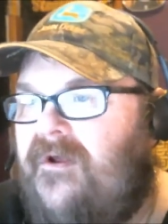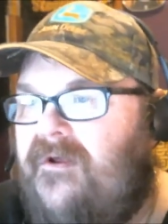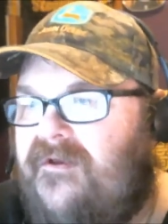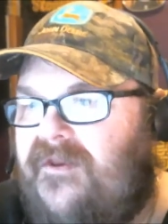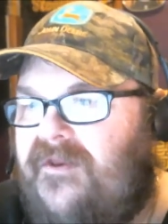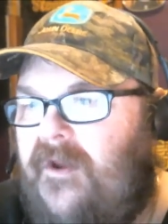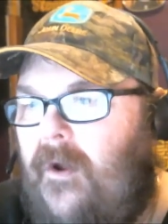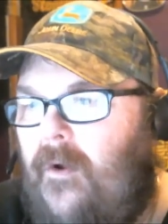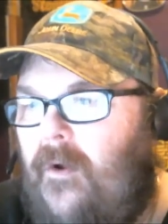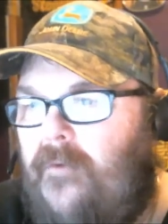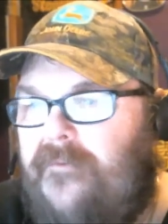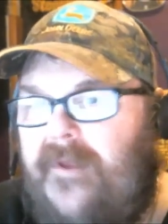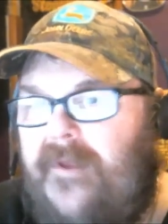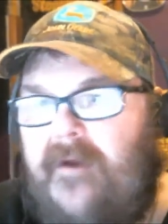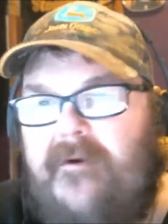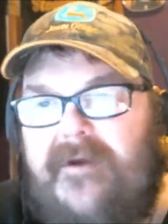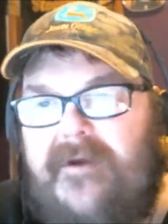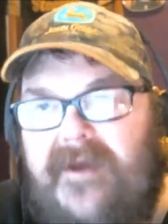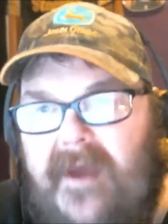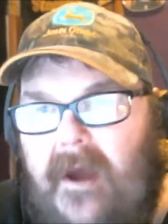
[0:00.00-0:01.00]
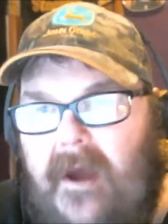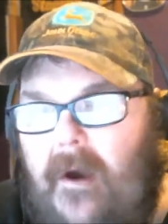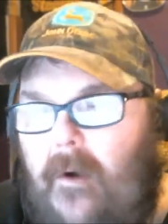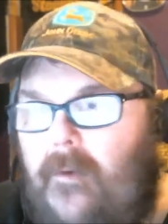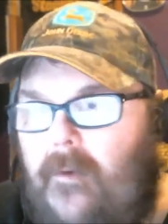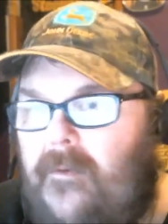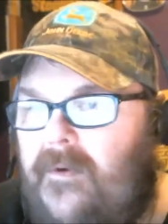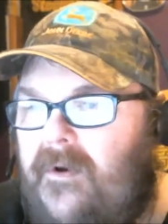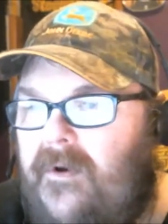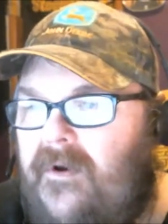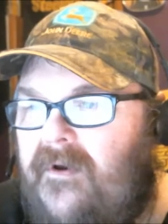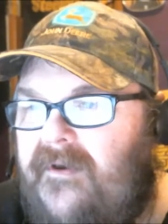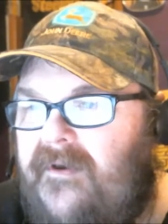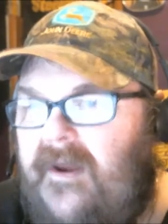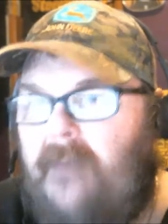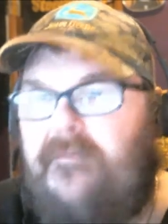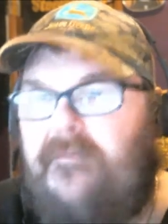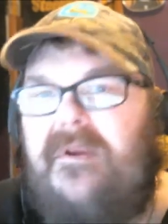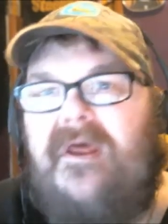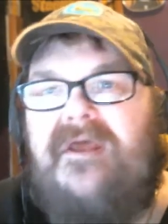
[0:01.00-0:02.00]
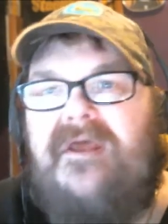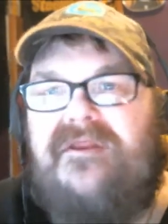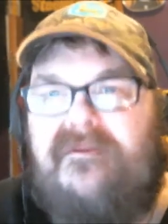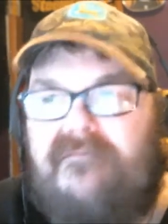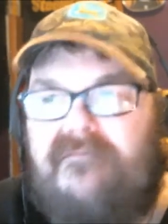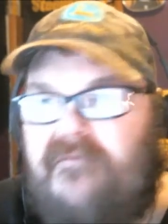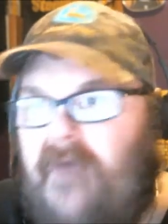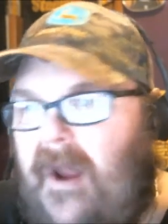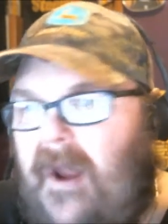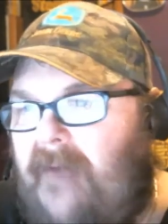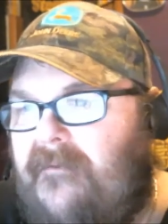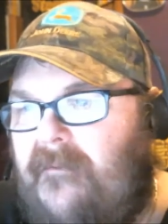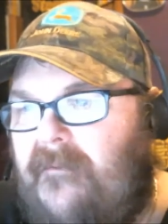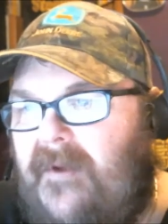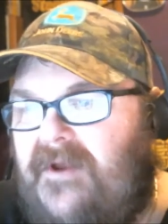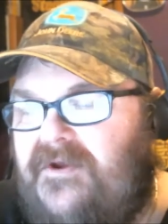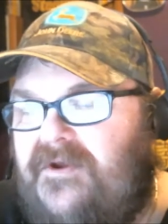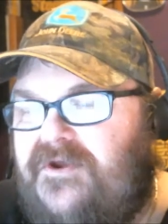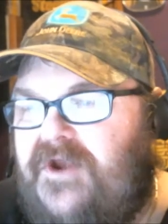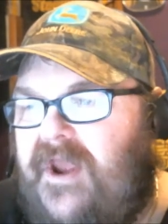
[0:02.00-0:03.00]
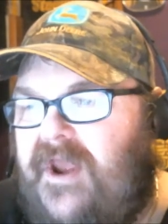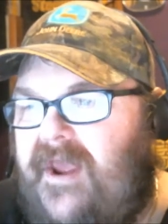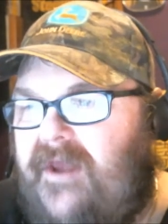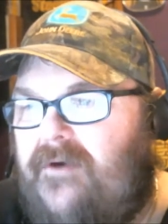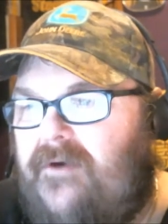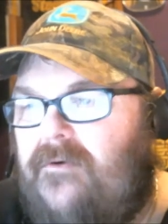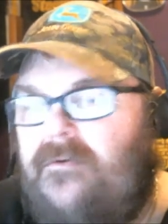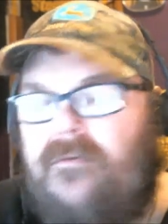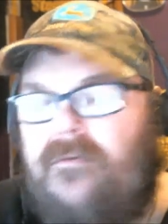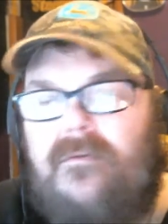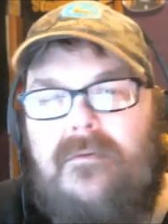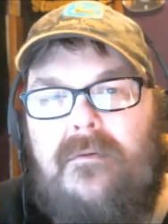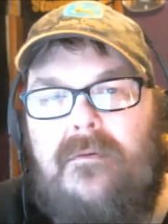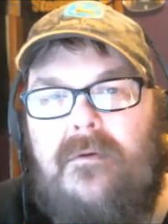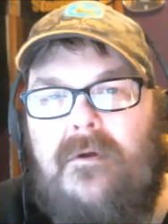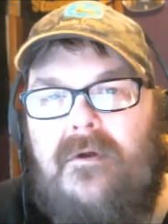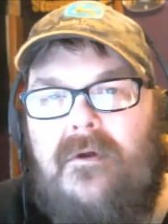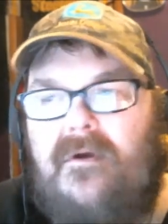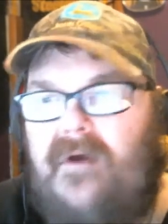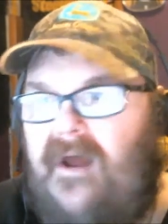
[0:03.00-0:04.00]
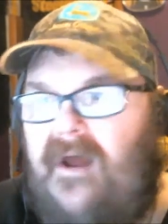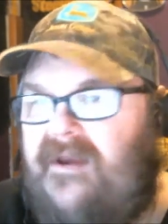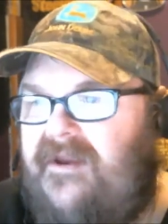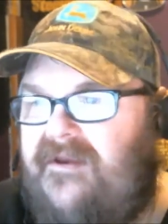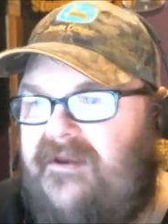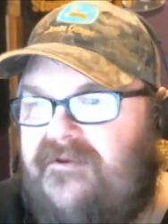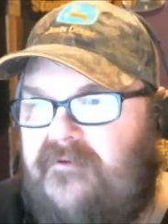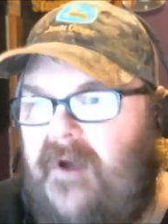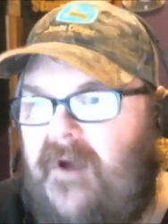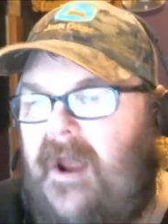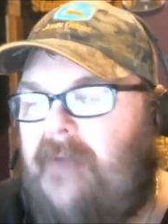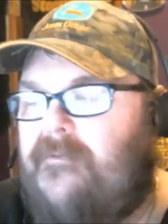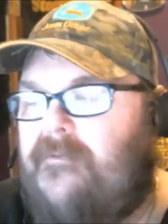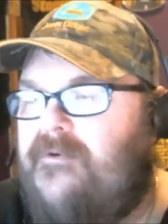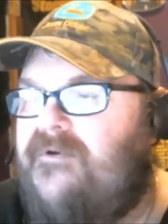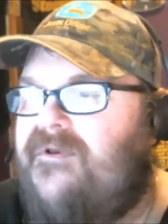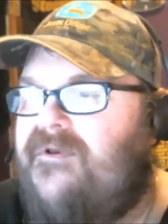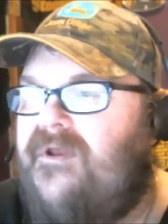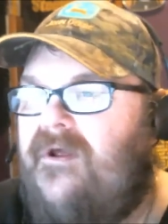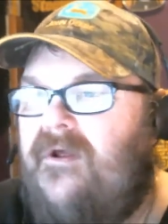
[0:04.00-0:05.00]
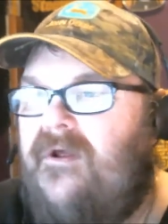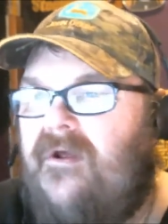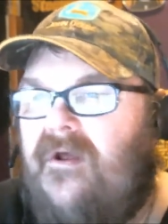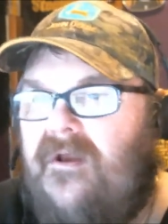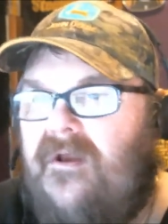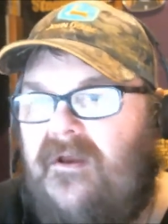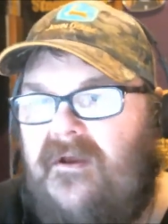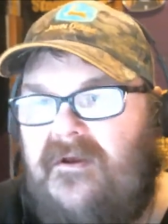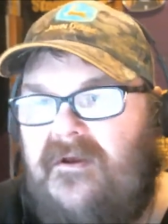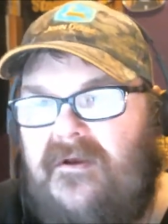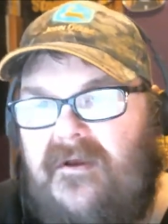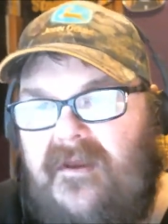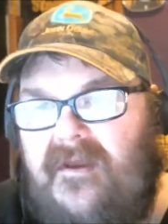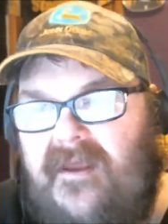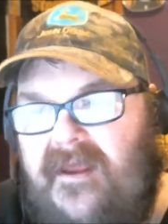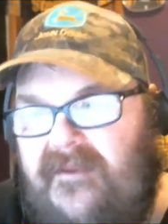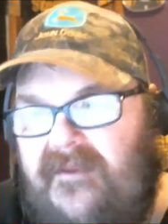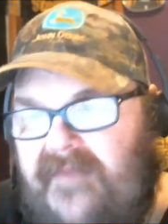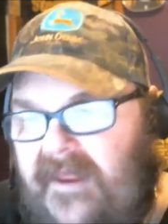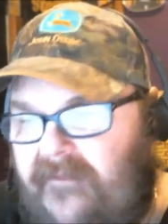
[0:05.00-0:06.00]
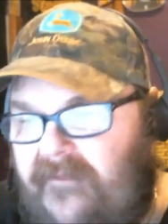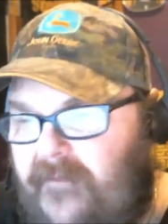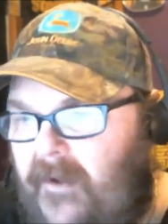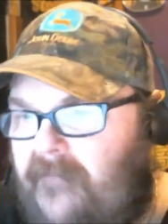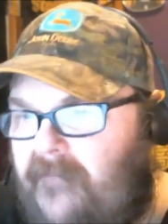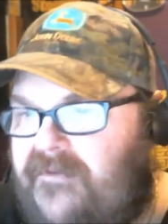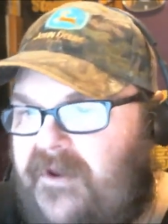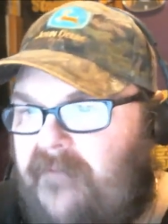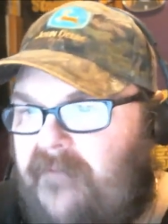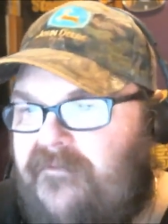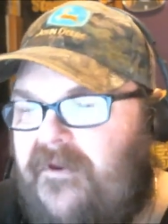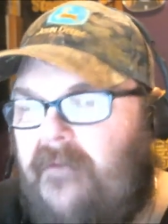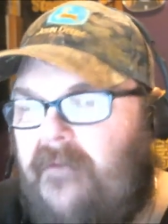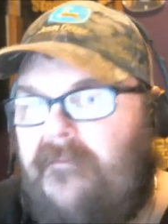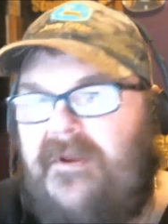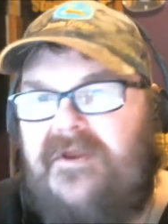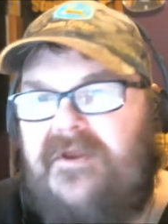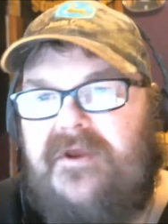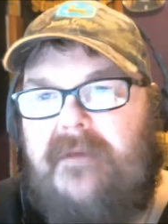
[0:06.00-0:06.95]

So, there you go. Now, please, subscribe to my channel. I need subscribers. Hit that thumbs up some bitch.